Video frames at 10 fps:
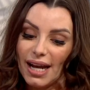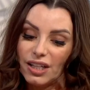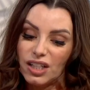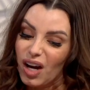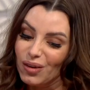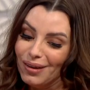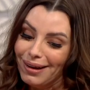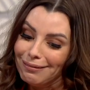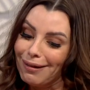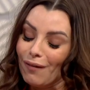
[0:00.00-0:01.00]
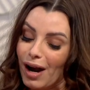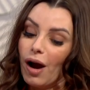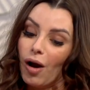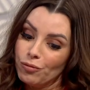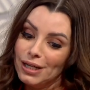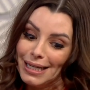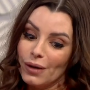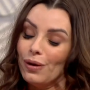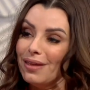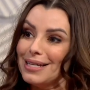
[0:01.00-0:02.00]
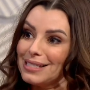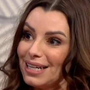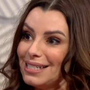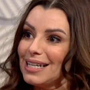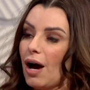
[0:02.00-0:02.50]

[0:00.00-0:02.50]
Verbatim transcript: out, you know, all right, I'm really guilty of this, I need to